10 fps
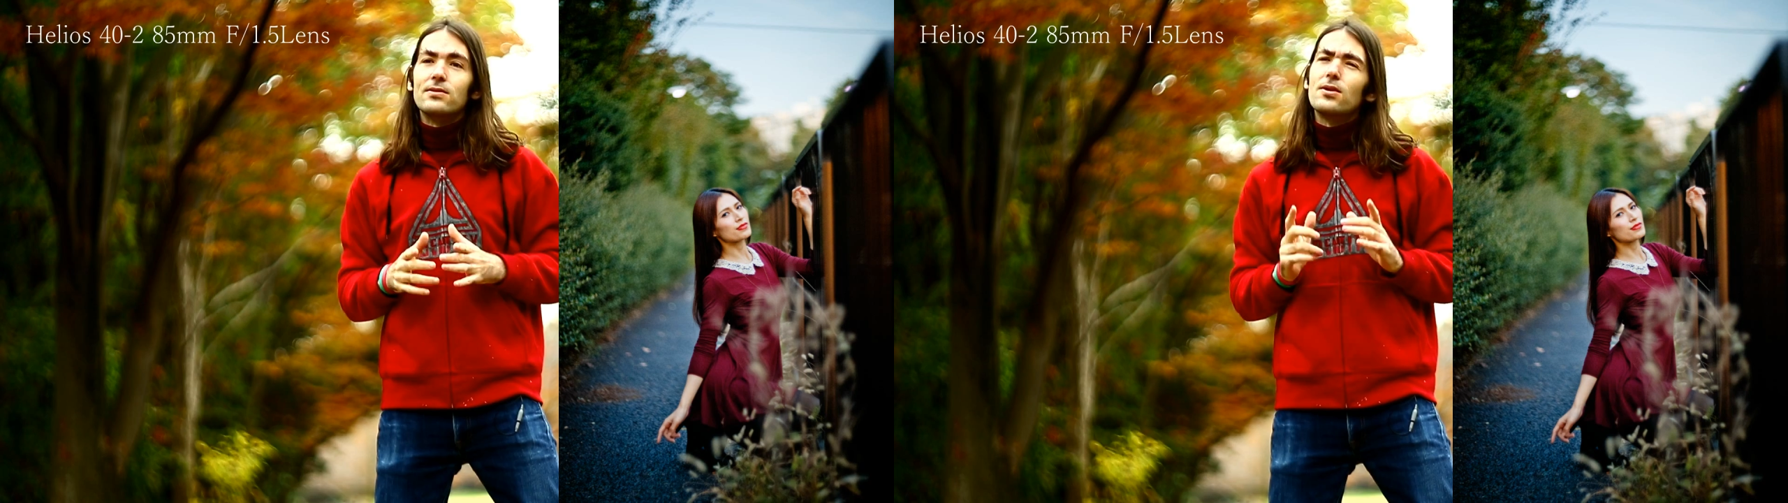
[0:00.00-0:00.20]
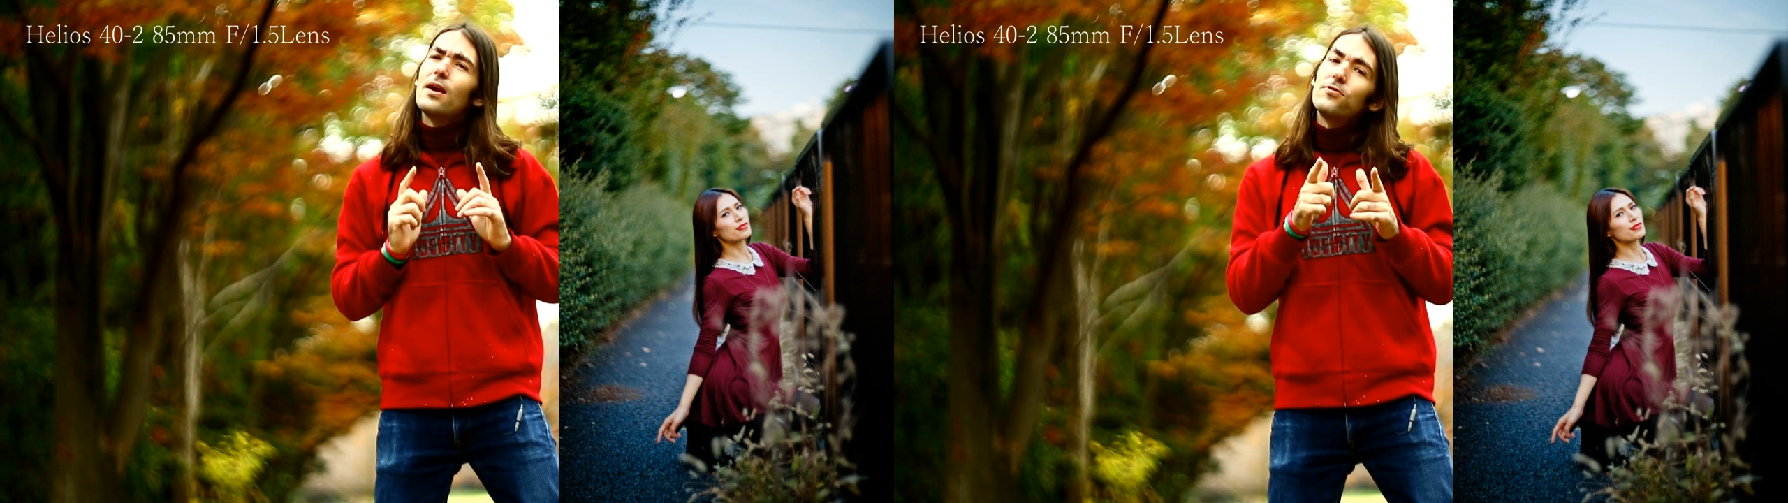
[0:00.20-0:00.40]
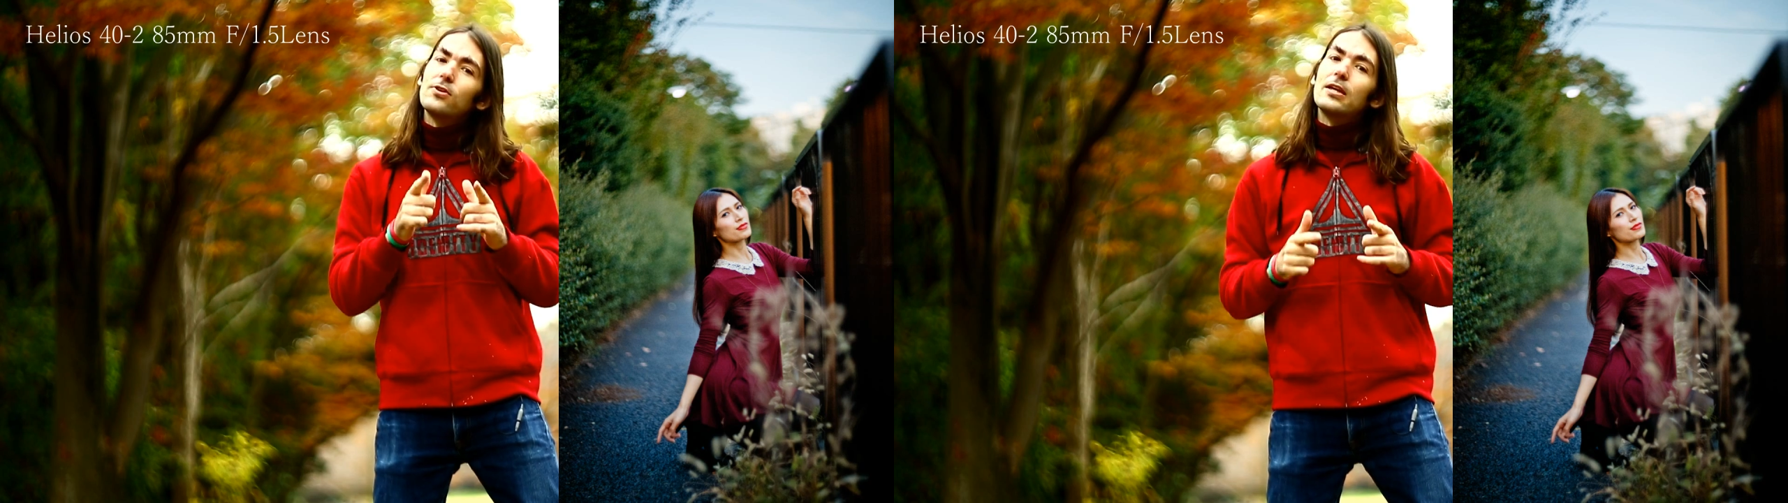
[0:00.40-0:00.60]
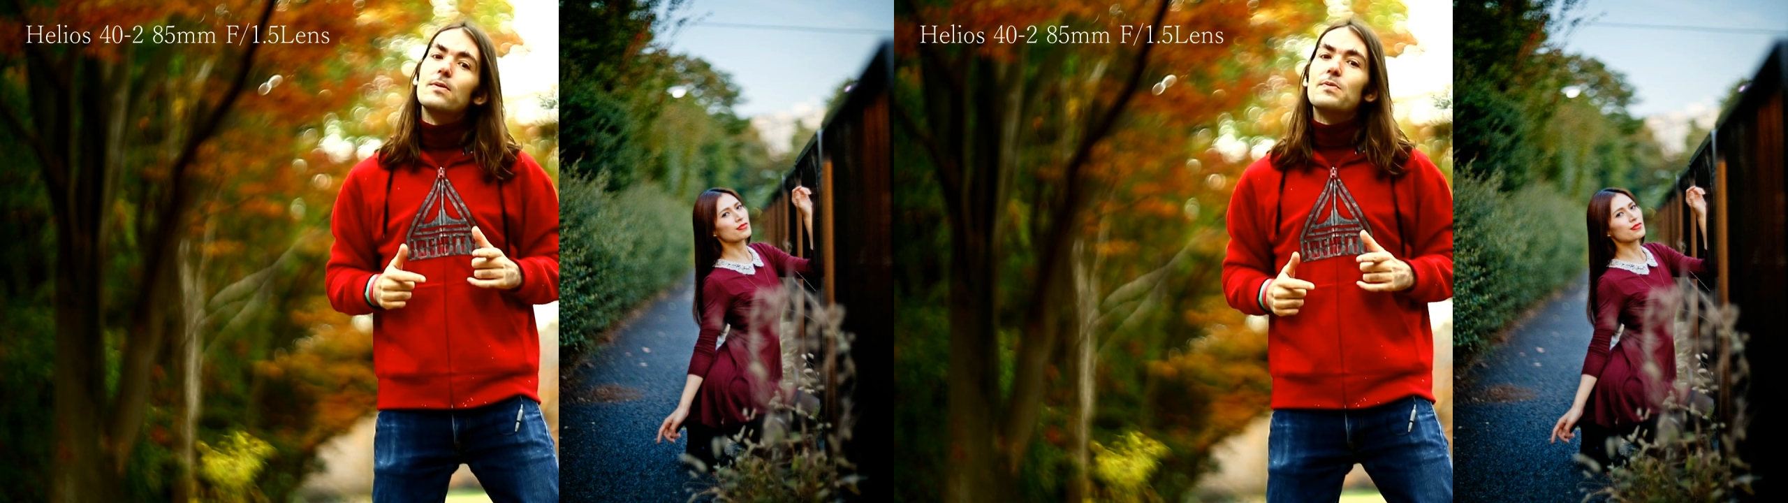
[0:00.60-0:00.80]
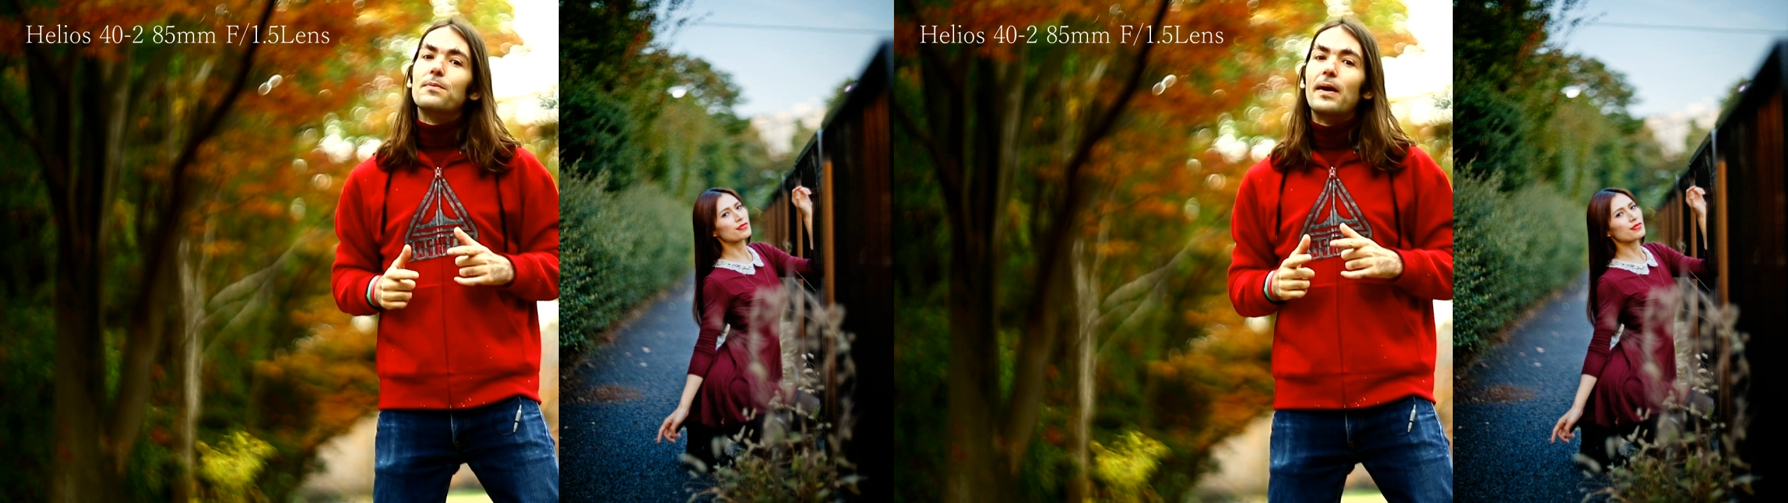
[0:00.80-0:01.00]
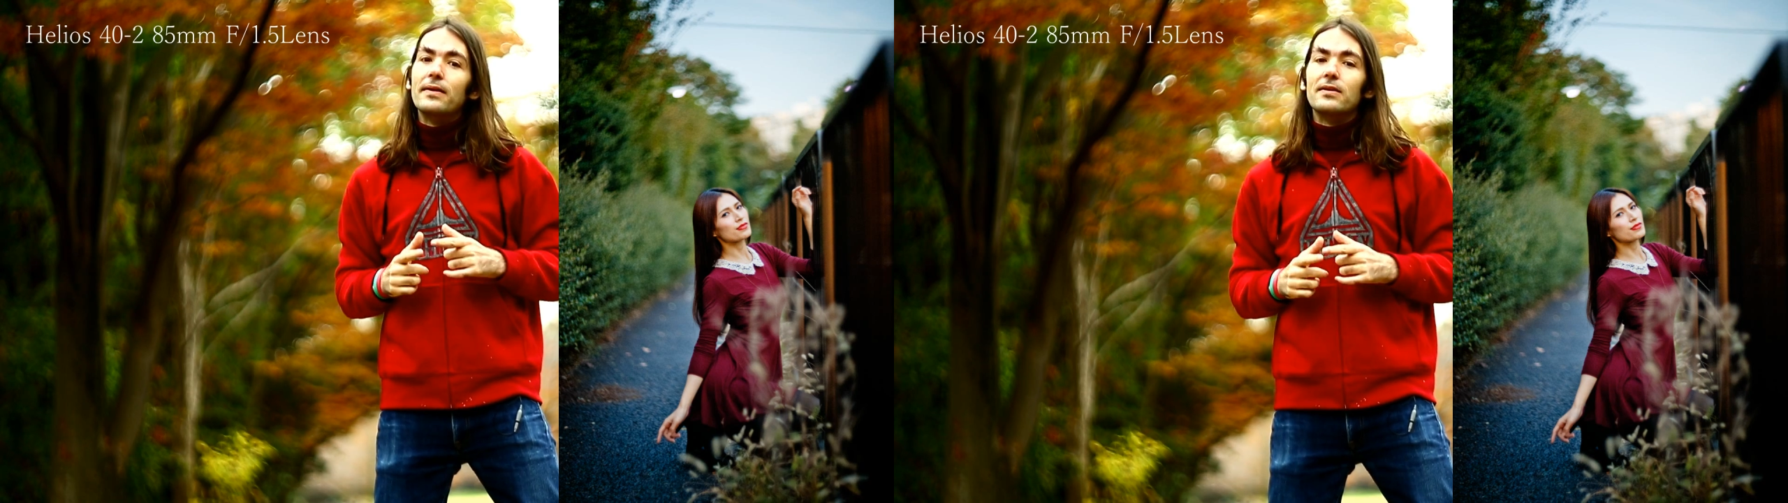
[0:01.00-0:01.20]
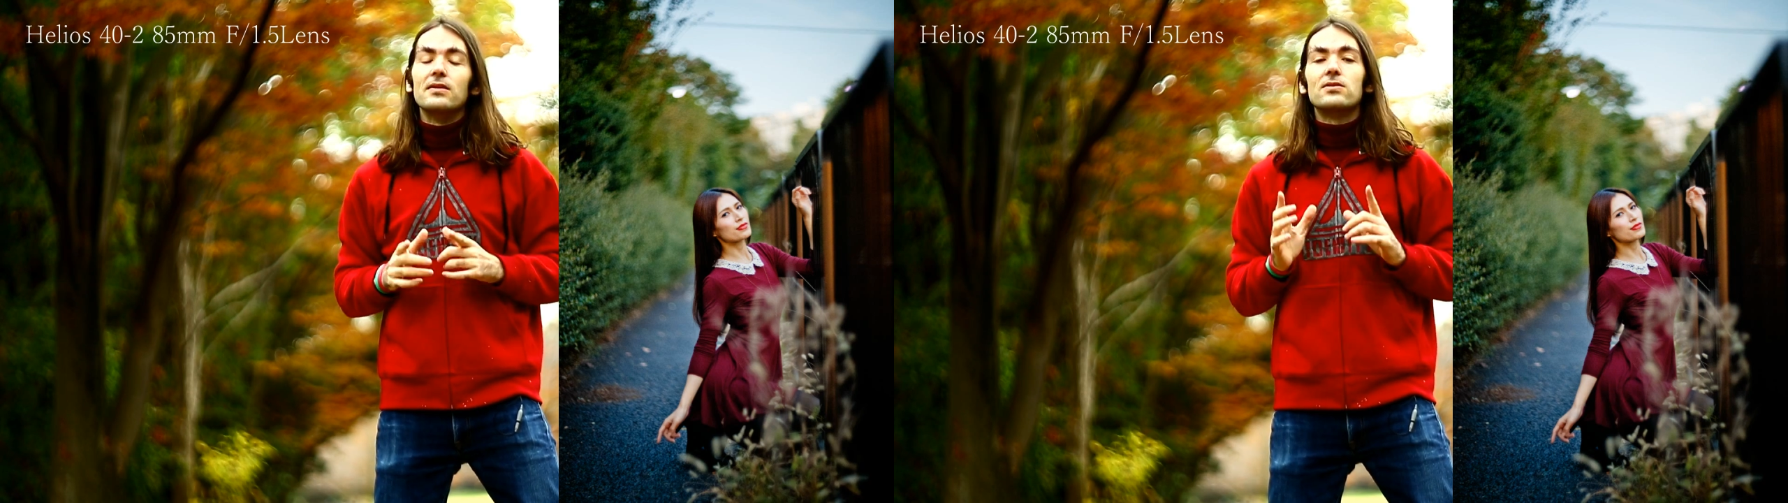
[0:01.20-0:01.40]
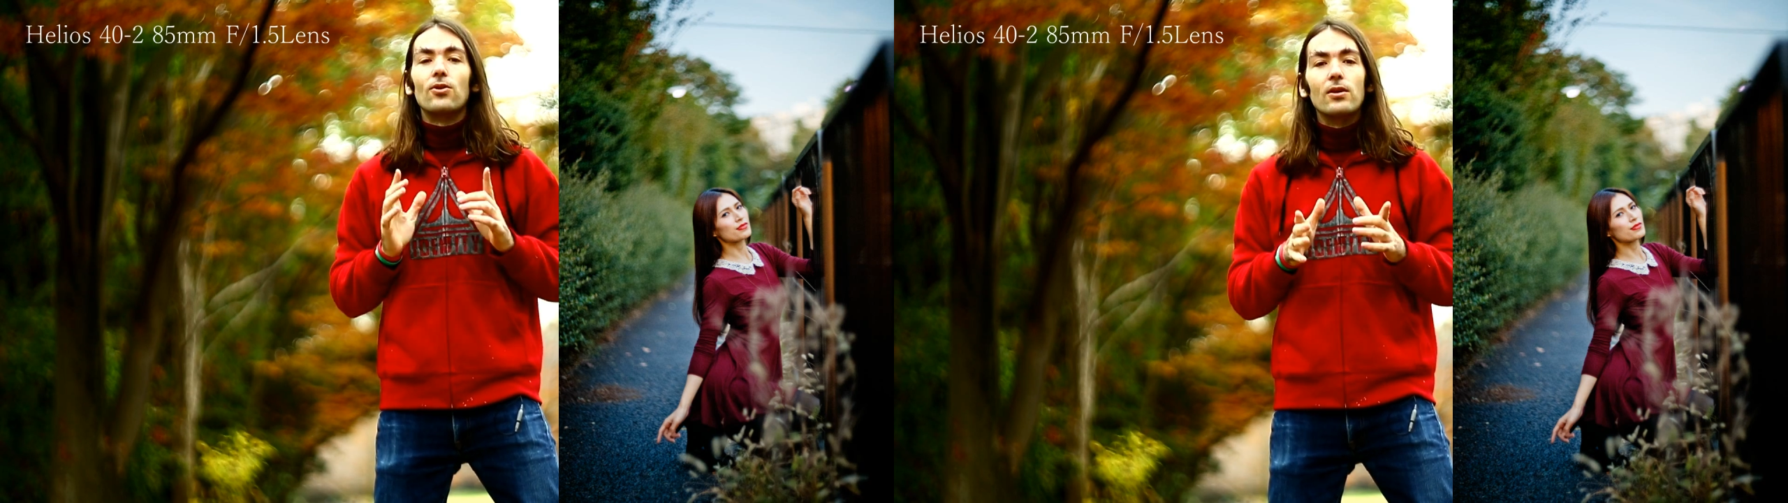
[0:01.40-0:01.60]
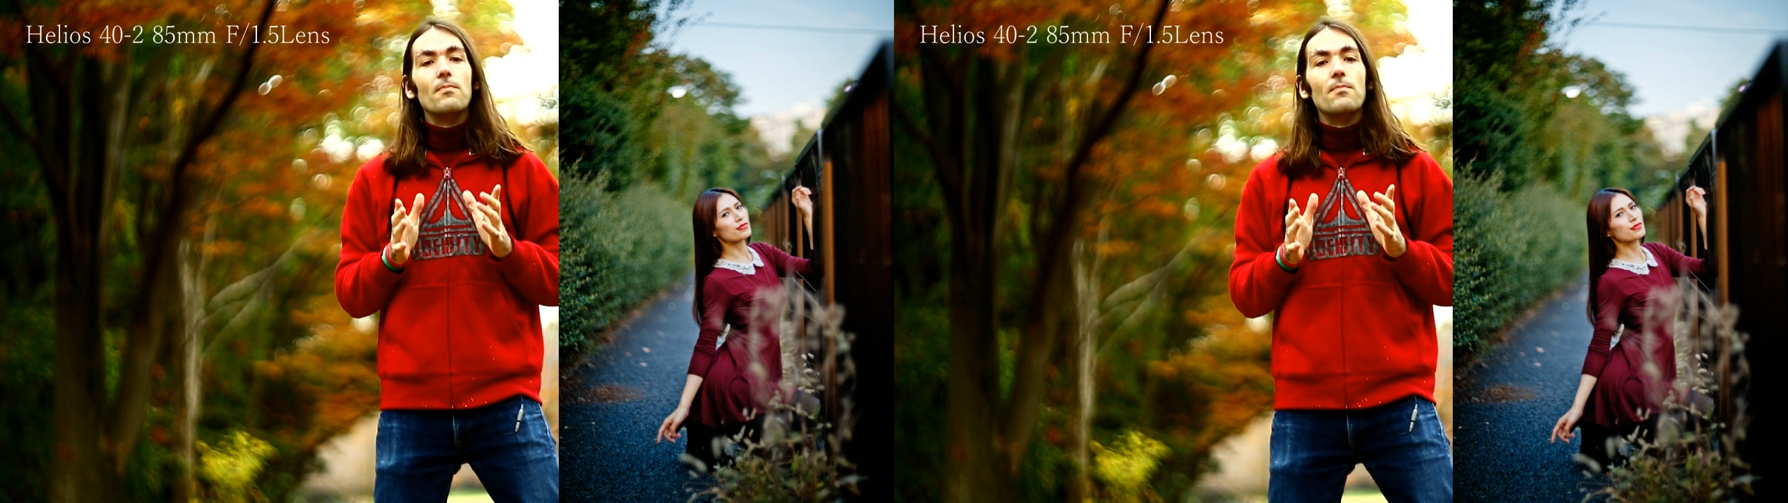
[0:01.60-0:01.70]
you have to keep in mind that it's only